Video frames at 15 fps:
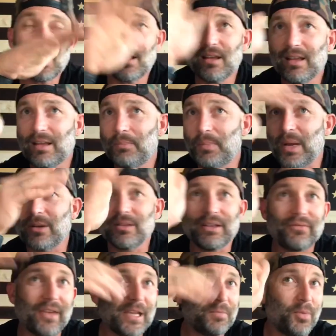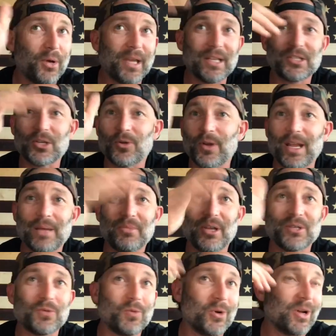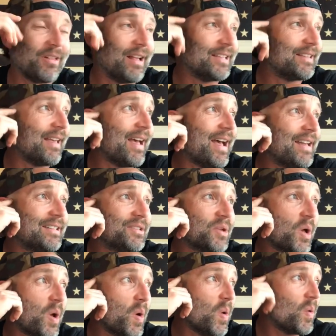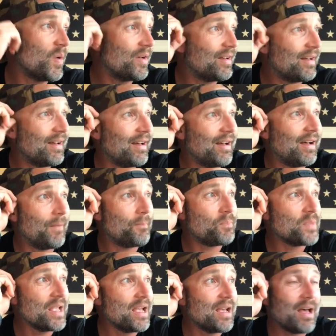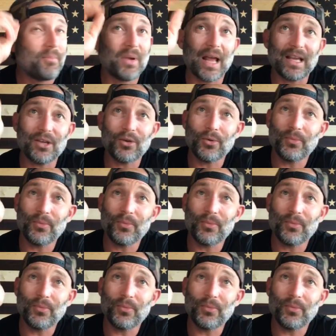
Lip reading: apparently Facebook, Instagram doesn't work like that. So, but I can go